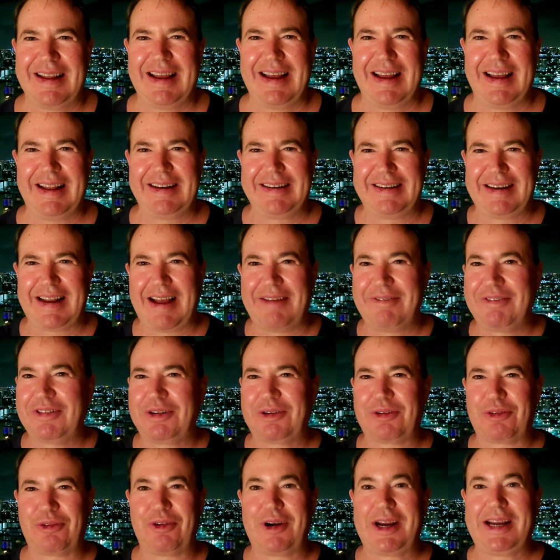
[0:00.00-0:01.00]
and have a
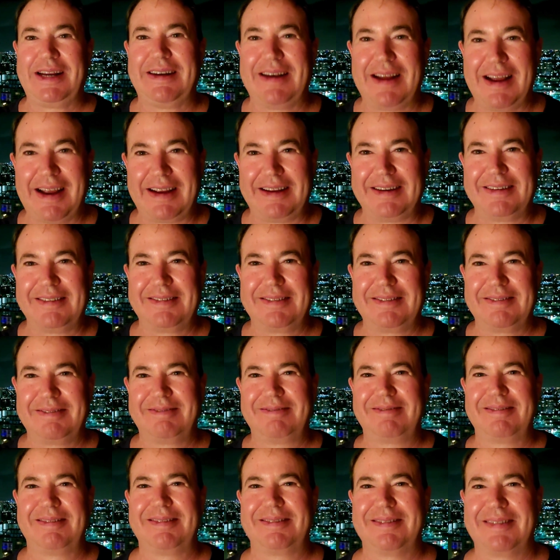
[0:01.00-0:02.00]
great night.
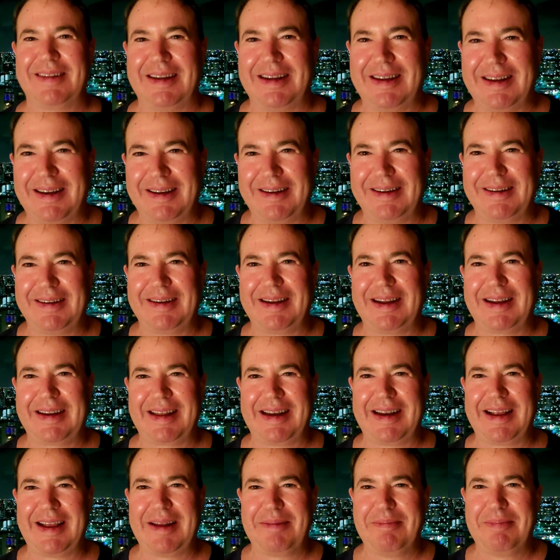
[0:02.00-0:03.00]
Uh, I
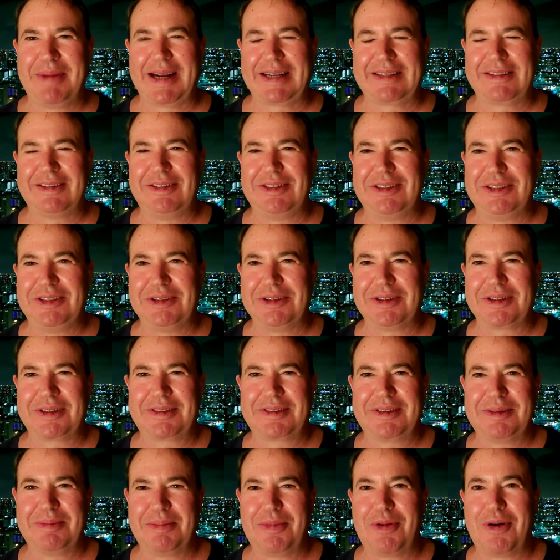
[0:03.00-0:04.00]
gotta head back to New York
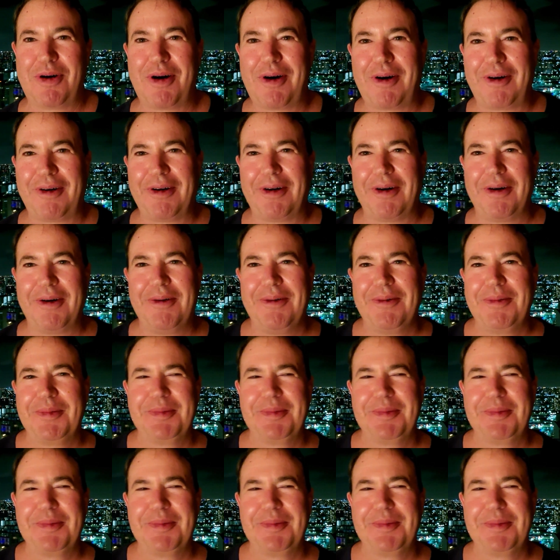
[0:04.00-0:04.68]
tomorrow.